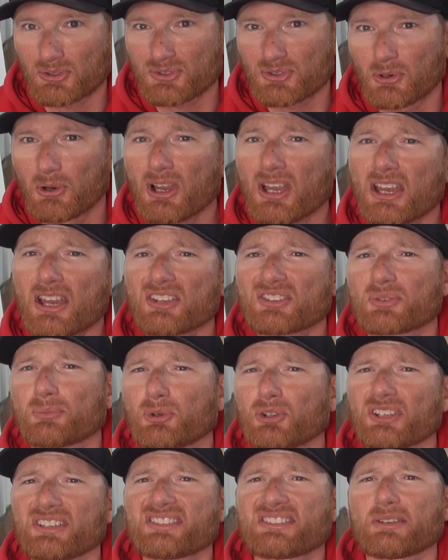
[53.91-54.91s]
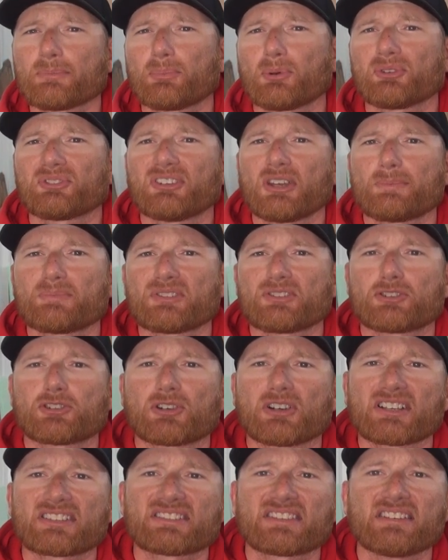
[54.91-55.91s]
So some really simple tips and
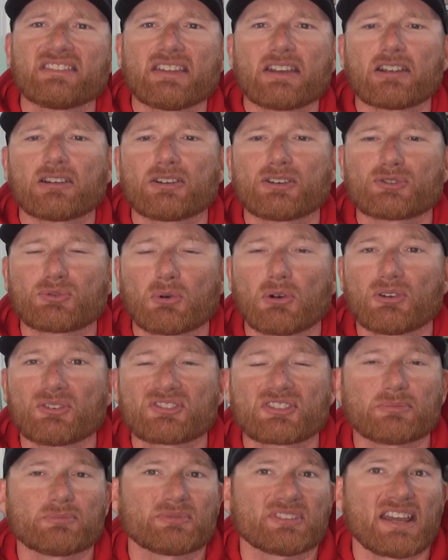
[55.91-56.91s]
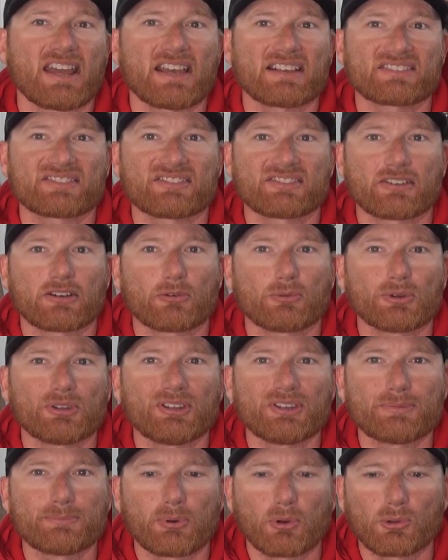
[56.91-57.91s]
tricks in there, as well as some tasks that are
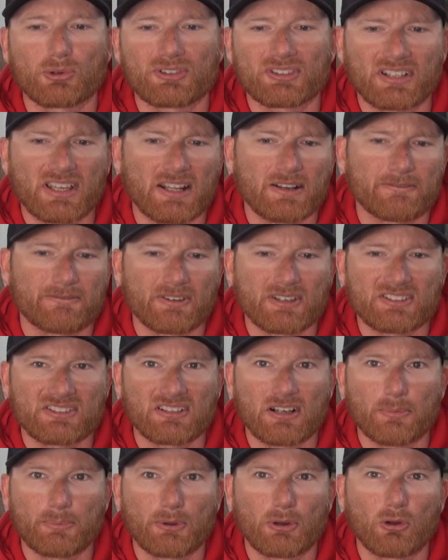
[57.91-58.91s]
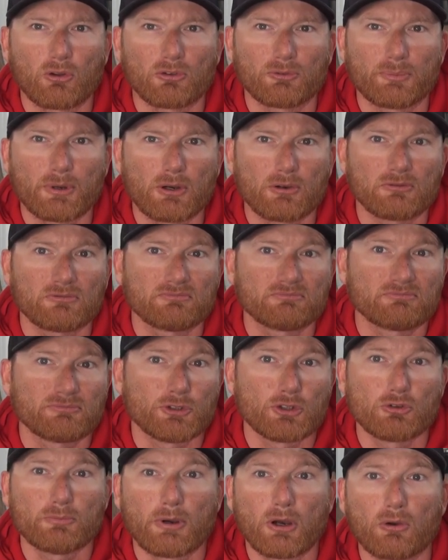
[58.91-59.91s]
really important to kind of fixing up an old boat,
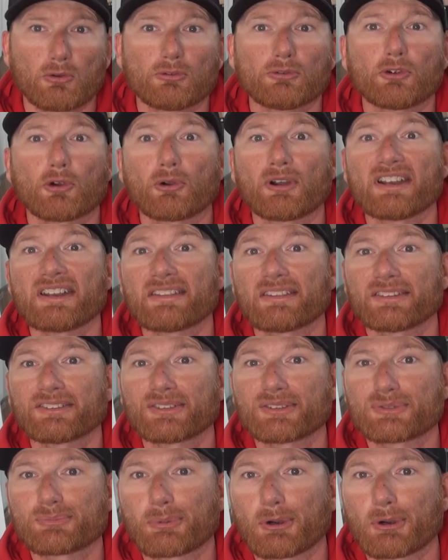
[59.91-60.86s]
new boat, or anything that's